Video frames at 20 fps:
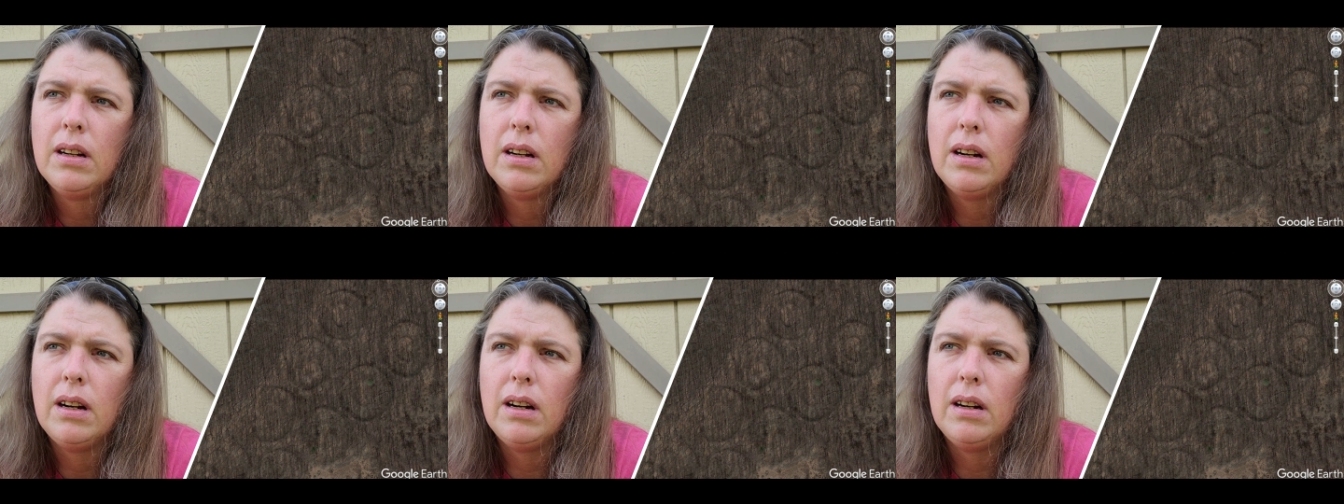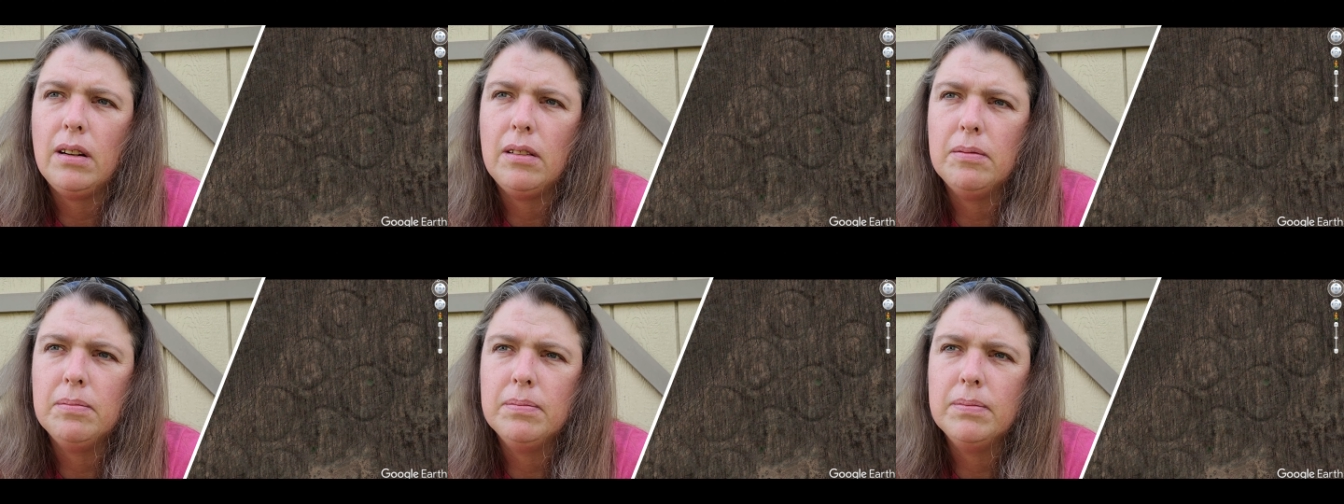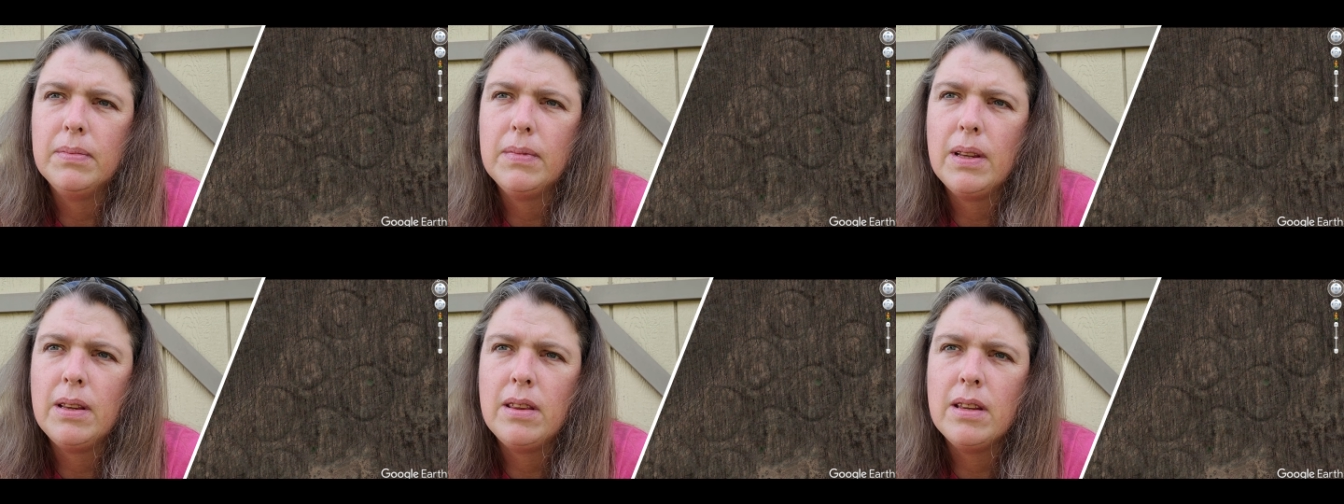
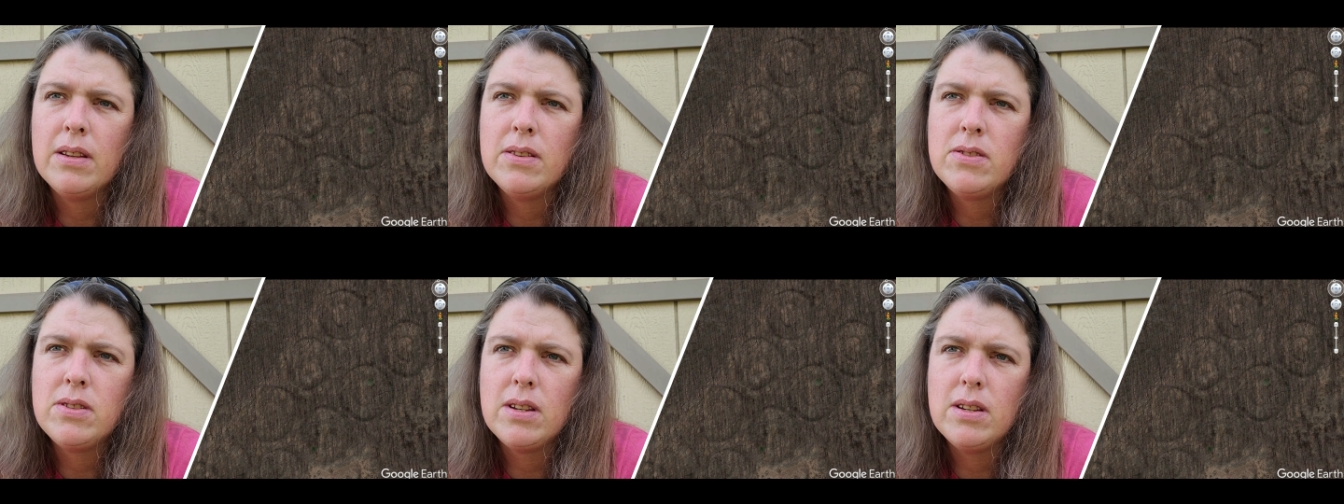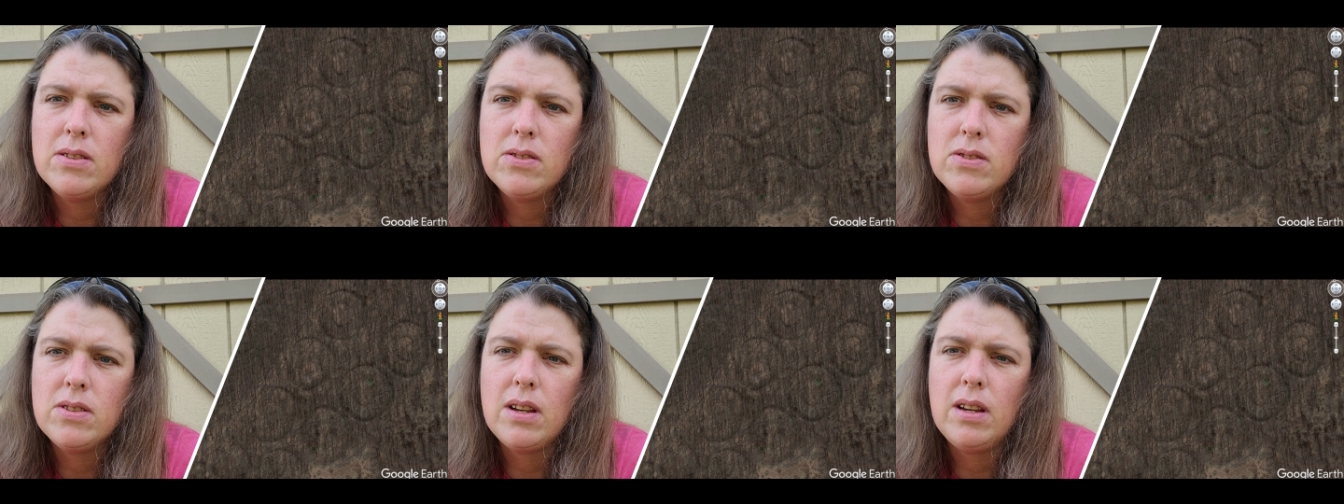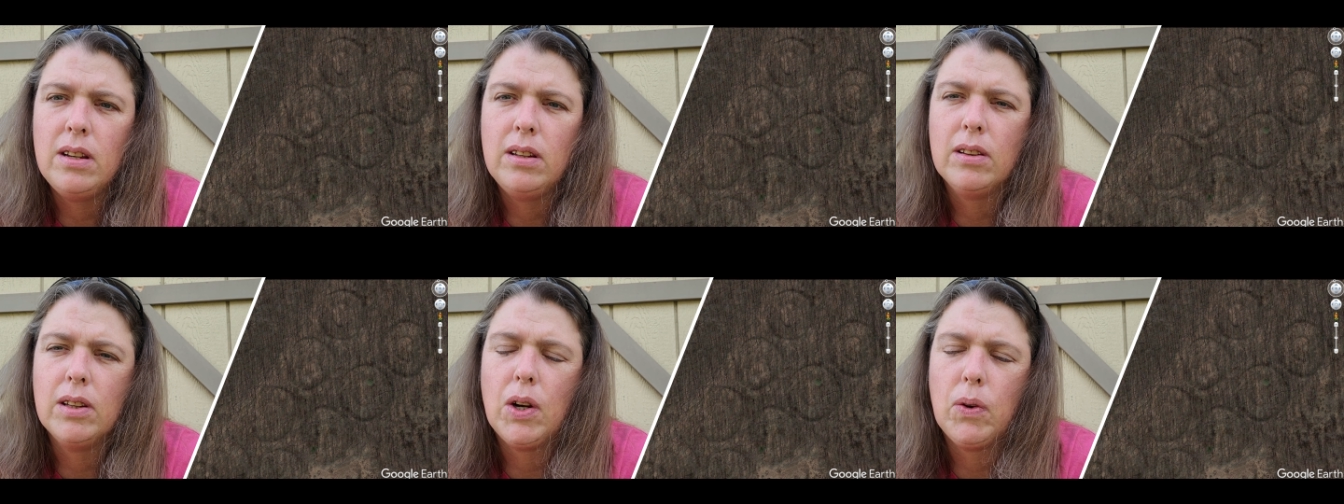um, this is
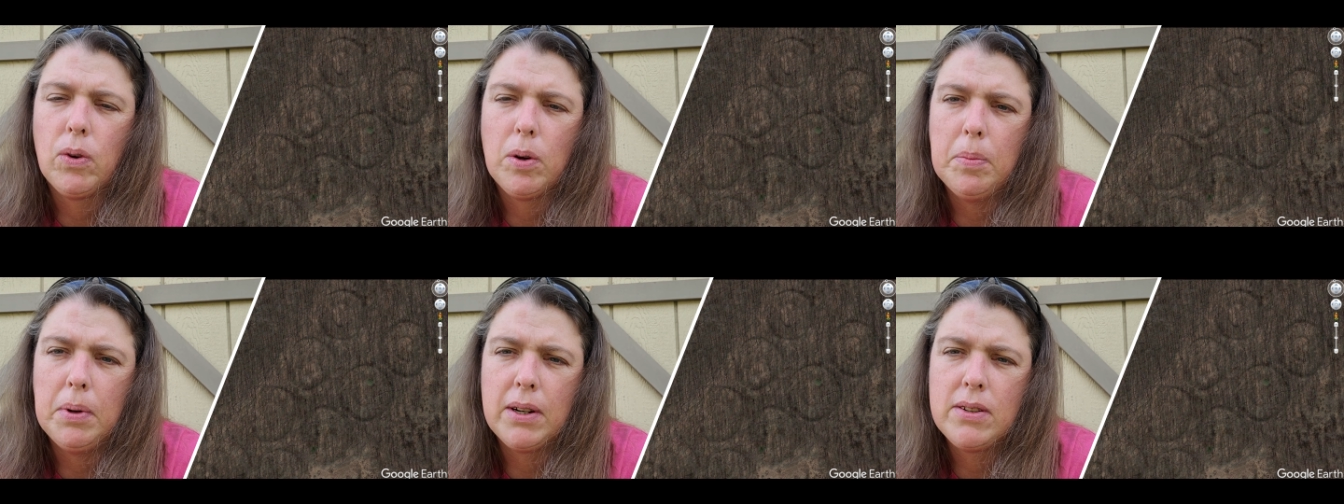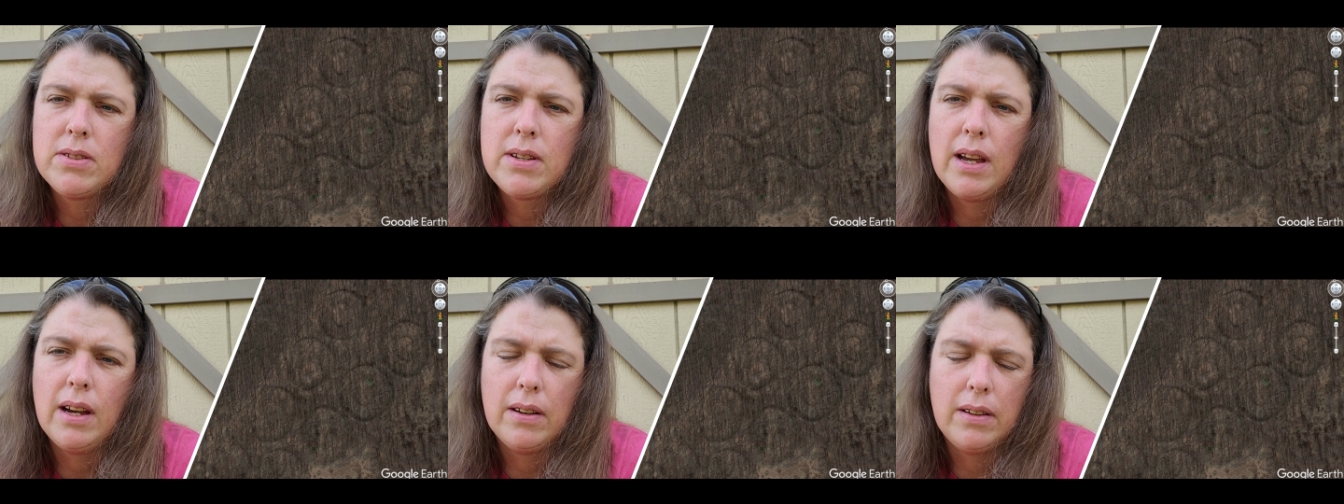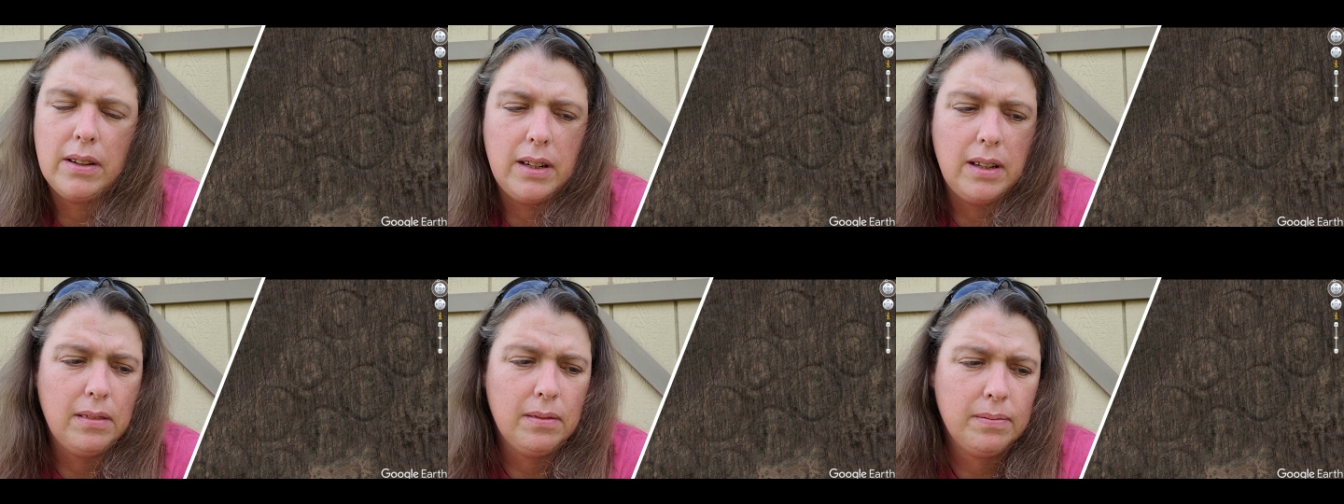in lower Bucks
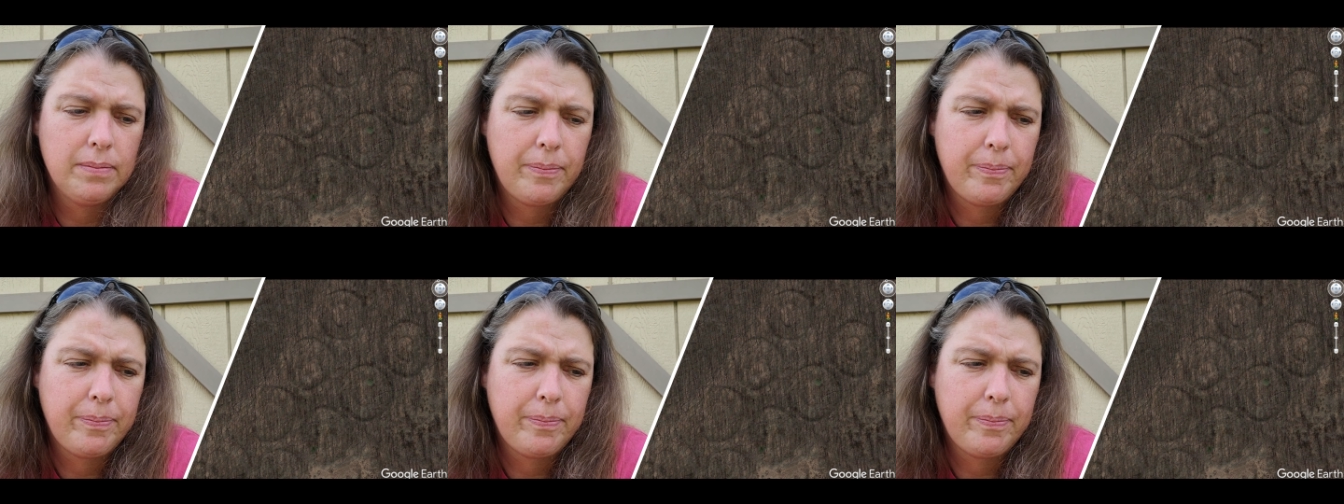County